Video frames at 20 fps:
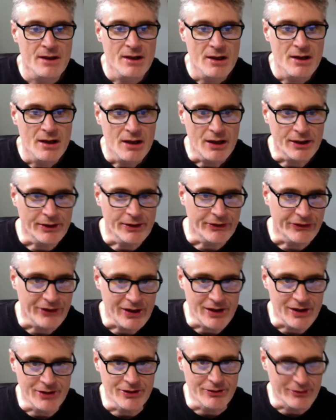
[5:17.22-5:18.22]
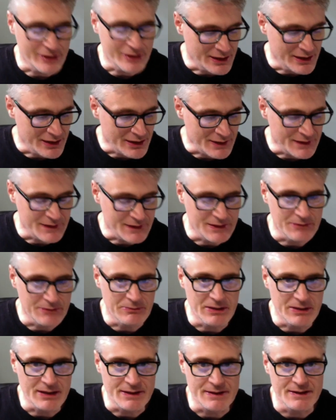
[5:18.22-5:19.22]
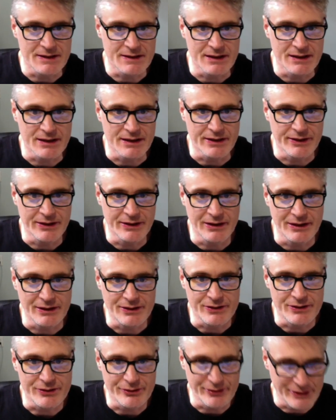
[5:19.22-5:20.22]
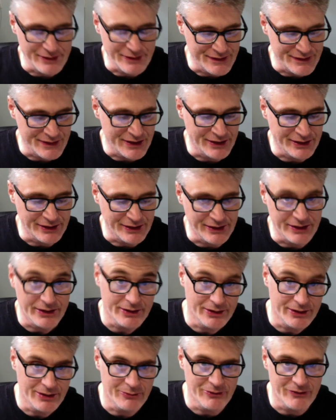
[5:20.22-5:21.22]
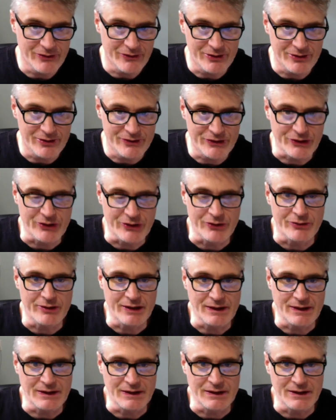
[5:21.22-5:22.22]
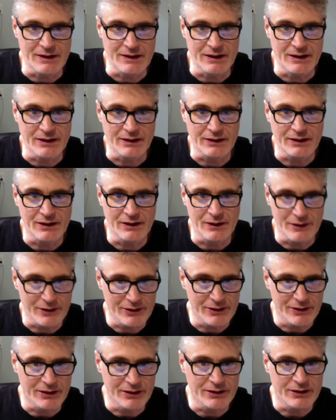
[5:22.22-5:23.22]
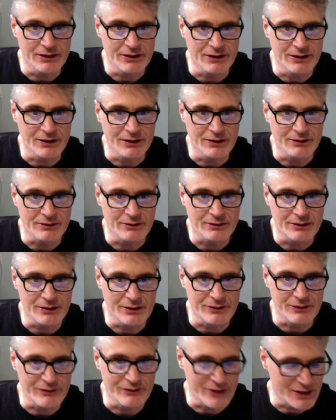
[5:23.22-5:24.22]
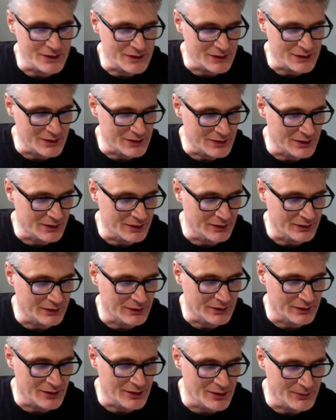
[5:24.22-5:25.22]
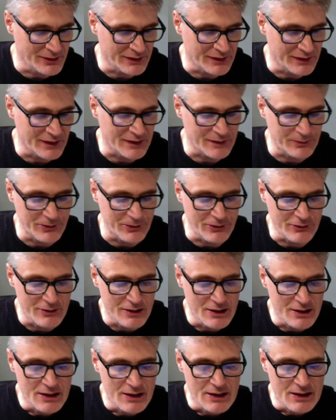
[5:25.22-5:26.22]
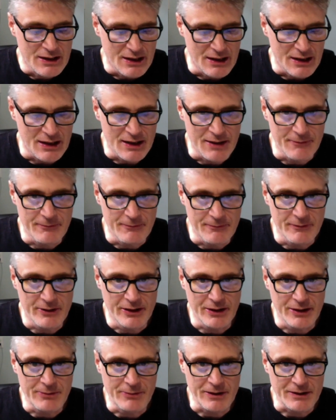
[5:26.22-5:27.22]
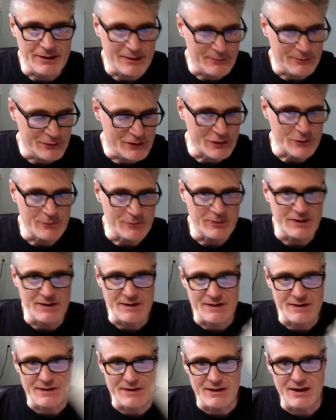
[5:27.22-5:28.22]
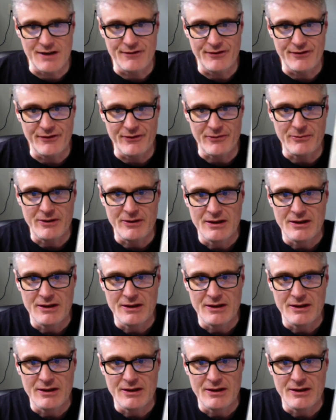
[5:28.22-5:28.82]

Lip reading: On a side note, I actually met the late Tony DeZuniga a number of years ago at the Calgary Convention and Comic Expo, and I picked up 2 pieces off of him.